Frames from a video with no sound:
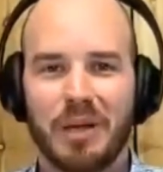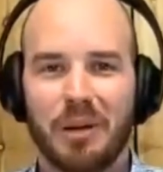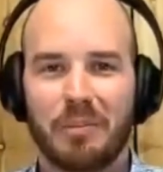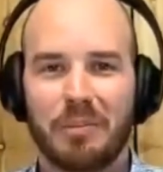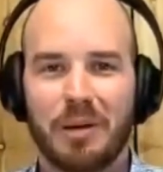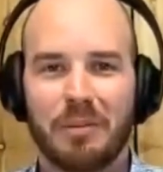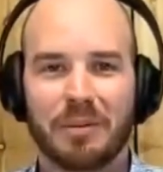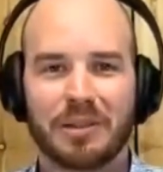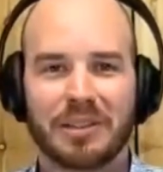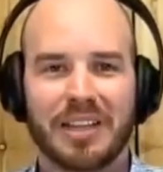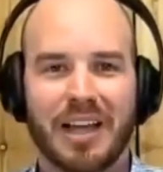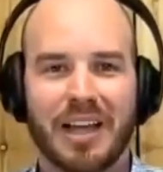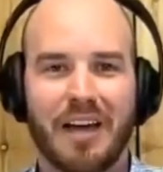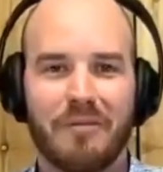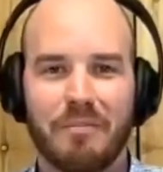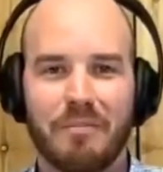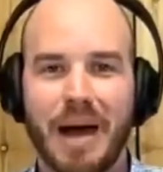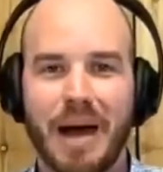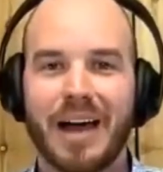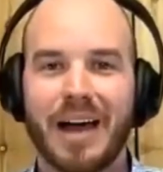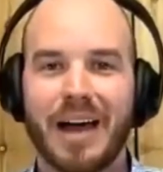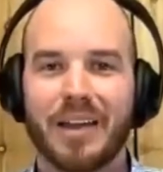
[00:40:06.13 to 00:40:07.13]
people's life
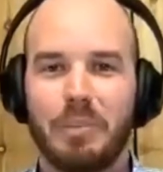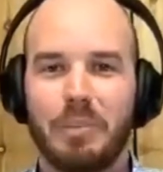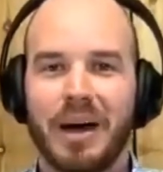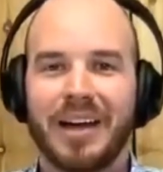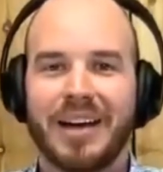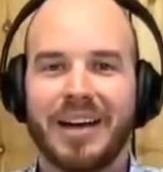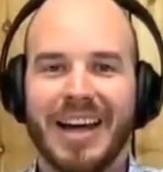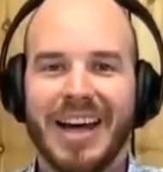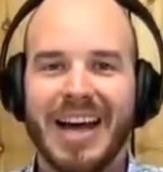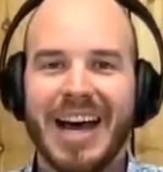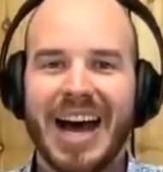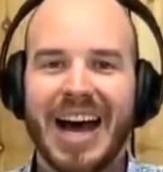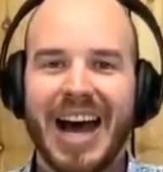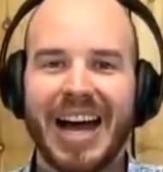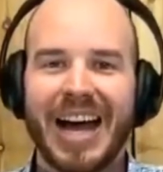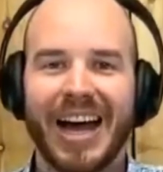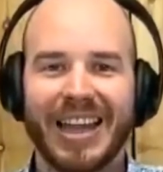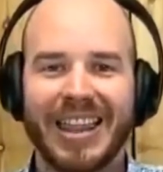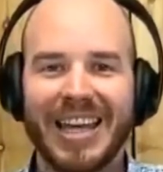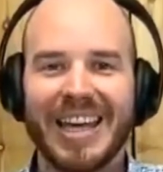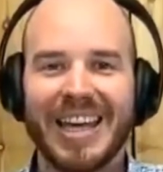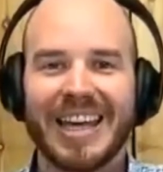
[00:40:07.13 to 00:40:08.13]
path, but
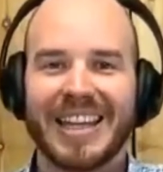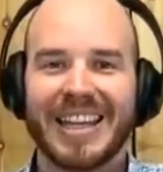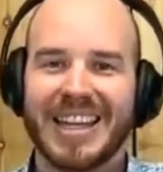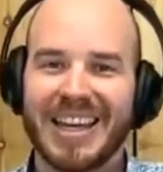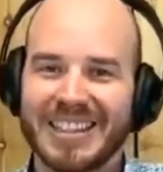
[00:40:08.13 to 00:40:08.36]
I think